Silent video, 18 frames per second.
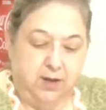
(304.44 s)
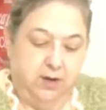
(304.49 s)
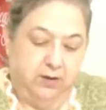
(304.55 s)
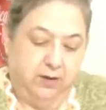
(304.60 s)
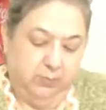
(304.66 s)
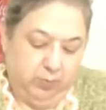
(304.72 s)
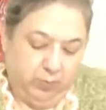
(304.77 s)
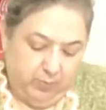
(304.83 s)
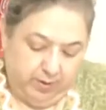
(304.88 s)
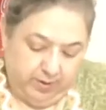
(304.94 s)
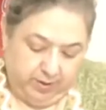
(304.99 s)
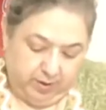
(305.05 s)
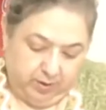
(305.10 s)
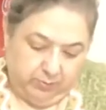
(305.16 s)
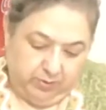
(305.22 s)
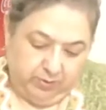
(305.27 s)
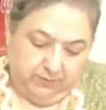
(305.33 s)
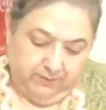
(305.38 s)
number one, I
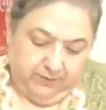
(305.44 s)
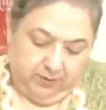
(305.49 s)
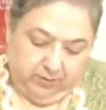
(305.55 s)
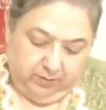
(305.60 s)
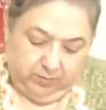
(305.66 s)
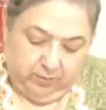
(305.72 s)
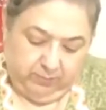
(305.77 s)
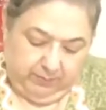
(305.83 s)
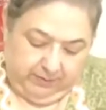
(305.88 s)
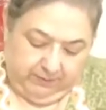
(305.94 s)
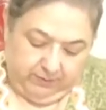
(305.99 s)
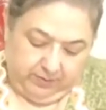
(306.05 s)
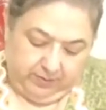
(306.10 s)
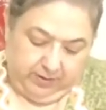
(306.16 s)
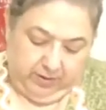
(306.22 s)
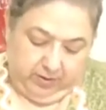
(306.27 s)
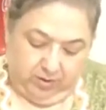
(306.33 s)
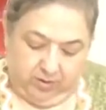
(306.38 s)
don't want the video to be
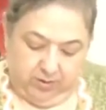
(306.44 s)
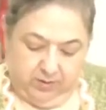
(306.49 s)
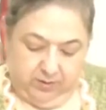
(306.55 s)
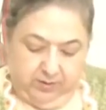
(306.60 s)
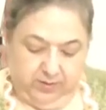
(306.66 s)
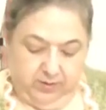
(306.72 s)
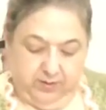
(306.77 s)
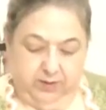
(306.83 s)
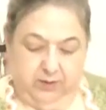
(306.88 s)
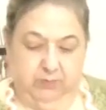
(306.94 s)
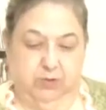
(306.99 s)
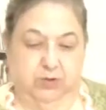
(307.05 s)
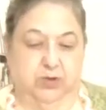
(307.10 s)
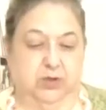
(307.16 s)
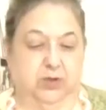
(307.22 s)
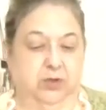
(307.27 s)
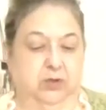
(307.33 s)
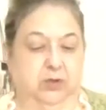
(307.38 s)
very long. Number
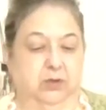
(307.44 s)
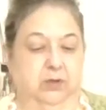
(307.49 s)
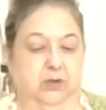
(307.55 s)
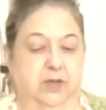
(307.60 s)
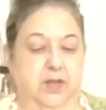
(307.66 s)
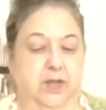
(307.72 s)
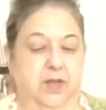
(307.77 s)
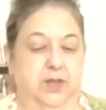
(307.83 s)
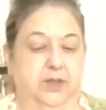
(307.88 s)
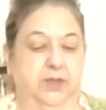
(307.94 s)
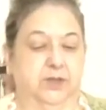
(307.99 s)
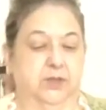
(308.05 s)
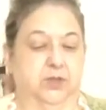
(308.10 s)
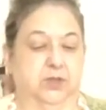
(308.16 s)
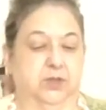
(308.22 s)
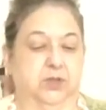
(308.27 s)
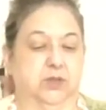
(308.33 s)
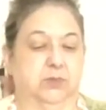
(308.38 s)
two, this
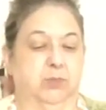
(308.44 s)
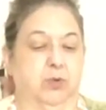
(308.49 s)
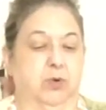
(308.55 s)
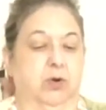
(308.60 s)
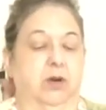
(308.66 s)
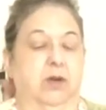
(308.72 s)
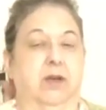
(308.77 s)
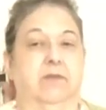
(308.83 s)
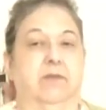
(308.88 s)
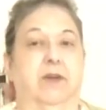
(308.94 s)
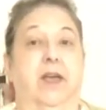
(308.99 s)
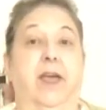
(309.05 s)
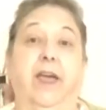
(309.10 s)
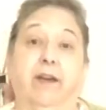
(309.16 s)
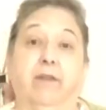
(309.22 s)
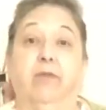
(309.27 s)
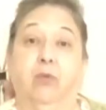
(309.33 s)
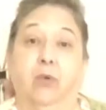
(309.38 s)
is just more of a
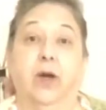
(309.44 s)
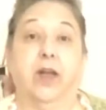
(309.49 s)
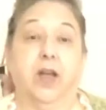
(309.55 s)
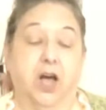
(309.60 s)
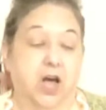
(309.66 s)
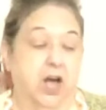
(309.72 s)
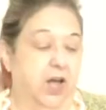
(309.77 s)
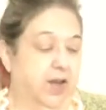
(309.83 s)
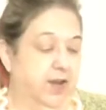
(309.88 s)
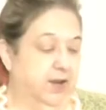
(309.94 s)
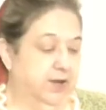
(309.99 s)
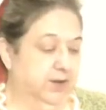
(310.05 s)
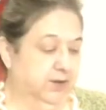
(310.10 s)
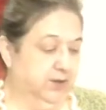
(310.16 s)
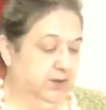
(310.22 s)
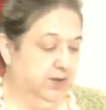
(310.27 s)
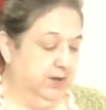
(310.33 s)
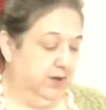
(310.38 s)

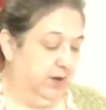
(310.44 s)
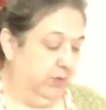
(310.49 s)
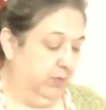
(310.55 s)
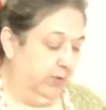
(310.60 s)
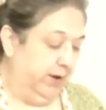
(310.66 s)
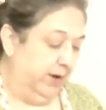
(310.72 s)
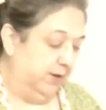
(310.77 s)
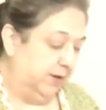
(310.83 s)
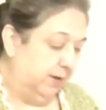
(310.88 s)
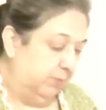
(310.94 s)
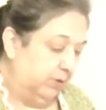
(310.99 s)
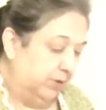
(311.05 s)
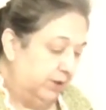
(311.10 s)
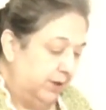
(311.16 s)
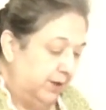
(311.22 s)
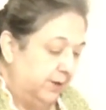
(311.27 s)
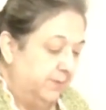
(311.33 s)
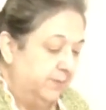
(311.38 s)
FYI, DIY type of
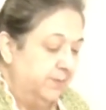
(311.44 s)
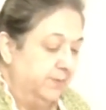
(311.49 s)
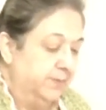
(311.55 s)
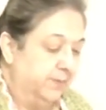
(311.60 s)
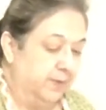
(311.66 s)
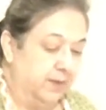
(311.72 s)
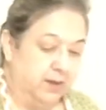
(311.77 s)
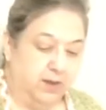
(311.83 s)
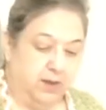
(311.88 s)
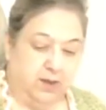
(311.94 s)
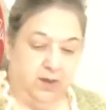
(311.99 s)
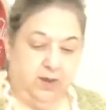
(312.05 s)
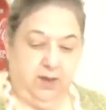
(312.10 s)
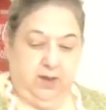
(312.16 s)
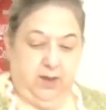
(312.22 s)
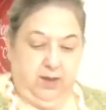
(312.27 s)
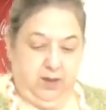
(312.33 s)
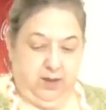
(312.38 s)
thing
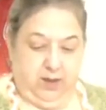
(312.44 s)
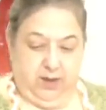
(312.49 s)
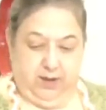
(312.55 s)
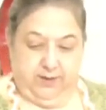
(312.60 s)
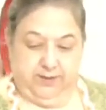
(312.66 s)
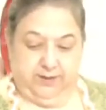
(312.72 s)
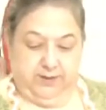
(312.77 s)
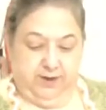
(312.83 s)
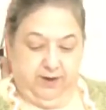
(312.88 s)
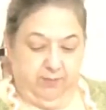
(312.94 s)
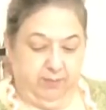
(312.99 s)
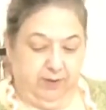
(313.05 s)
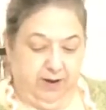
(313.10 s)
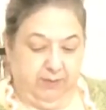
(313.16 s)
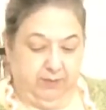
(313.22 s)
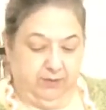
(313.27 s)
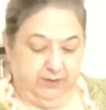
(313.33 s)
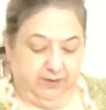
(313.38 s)
and stuff, but
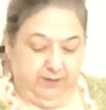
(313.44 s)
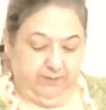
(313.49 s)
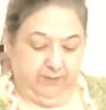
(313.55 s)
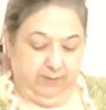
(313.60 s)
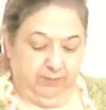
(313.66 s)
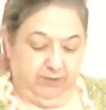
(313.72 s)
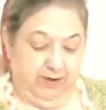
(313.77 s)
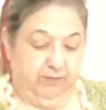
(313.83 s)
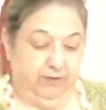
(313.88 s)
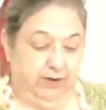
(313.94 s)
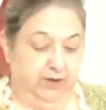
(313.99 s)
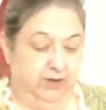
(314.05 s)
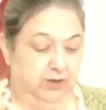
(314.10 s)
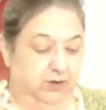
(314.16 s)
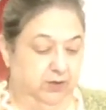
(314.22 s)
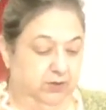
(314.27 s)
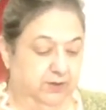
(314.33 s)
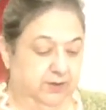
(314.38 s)
I'm definitely
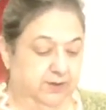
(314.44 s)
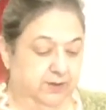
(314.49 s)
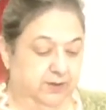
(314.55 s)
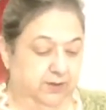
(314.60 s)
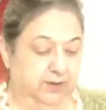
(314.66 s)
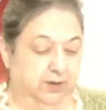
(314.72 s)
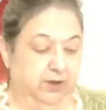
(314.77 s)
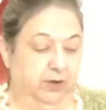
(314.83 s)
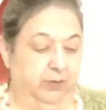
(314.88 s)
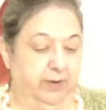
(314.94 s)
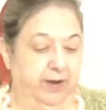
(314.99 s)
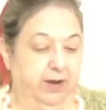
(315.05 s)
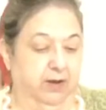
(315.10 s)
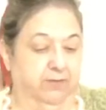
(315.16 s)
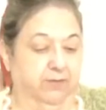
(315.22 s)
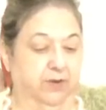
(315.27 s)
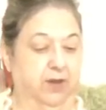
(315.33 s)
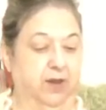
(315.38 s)
going to do this anyway
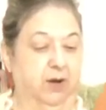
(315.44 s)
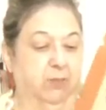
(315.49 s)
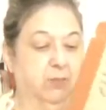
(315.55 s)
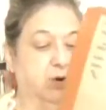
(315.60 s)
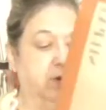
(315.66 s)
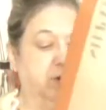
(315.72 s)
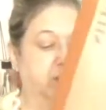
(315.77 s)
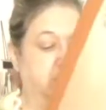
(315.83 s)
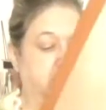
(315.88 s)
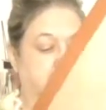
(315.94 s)
off camera.